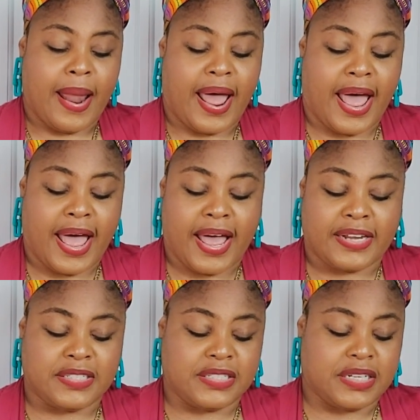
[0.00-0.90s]

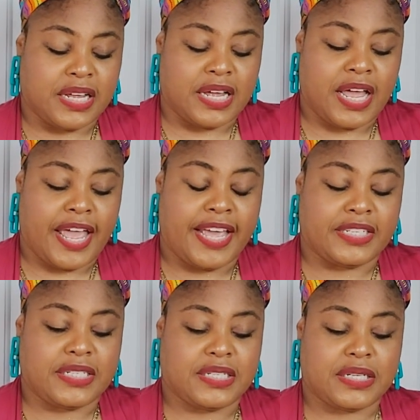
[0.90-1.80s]
and
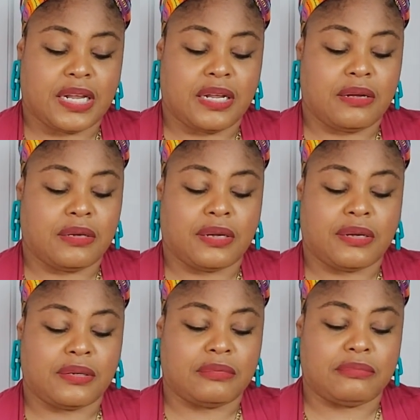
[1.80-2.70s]
it's
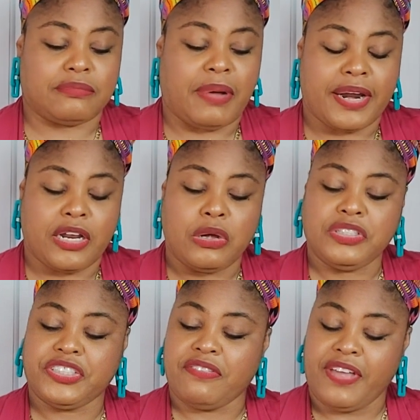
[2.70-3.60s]
by the
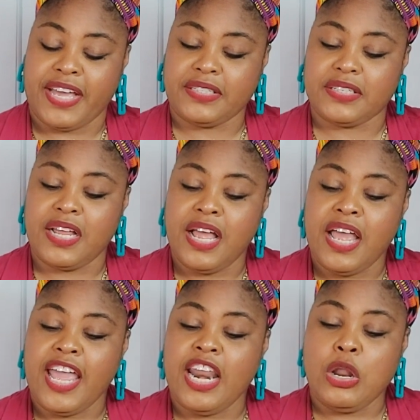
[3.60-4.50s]
looks of it,
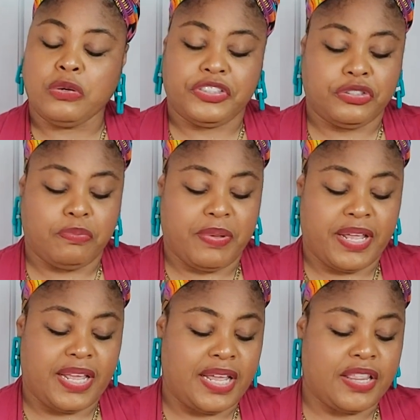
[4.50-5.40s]
it looks to
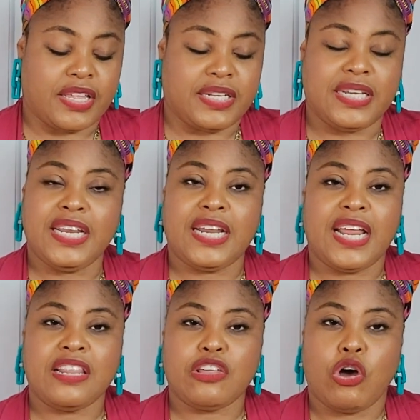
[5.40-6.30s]
be either knee
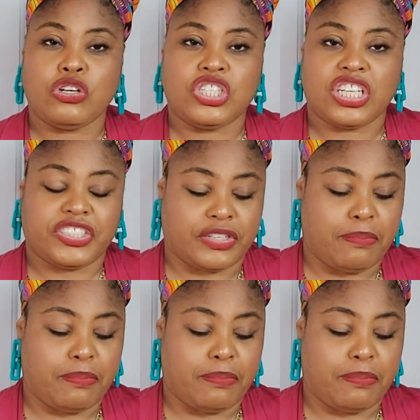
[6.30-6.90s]
length or just